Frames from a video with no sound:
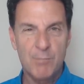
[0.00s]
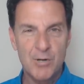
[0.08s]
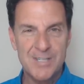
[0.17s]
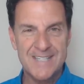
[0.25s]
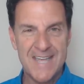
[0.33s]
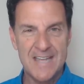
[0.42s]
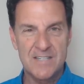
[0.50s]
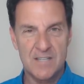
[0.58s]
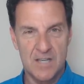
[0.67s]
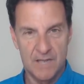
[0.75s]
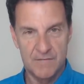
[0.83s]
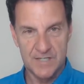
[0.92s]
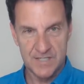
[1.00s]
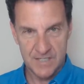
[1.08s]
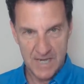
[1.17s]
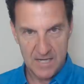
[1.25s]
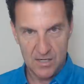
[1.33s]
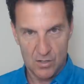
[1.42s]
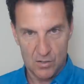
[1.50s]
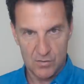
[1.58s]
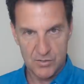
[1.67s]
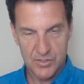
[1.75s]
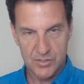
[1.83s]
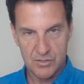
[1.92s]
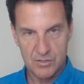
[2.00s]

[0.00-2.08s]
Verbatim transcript: percent of singles